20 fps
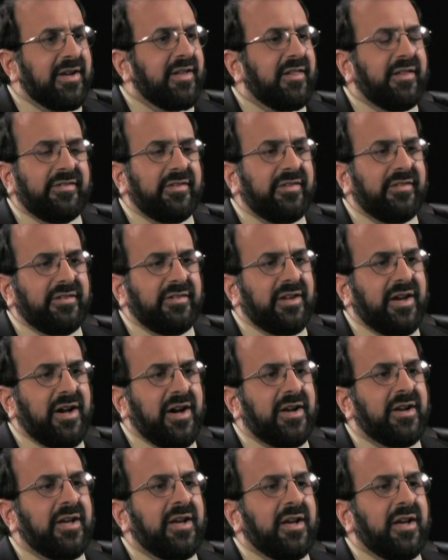This is
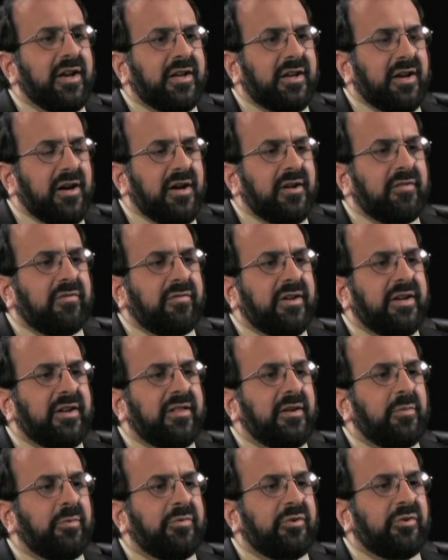not a conflict
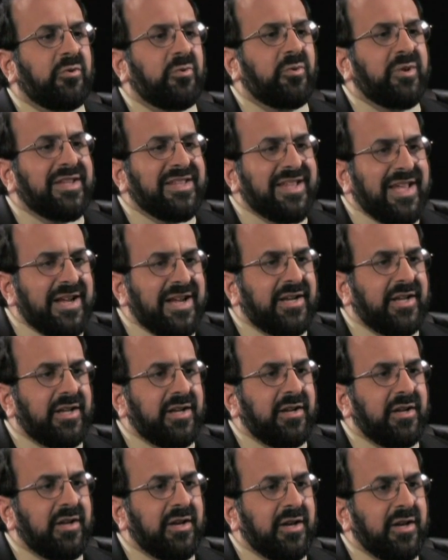that was created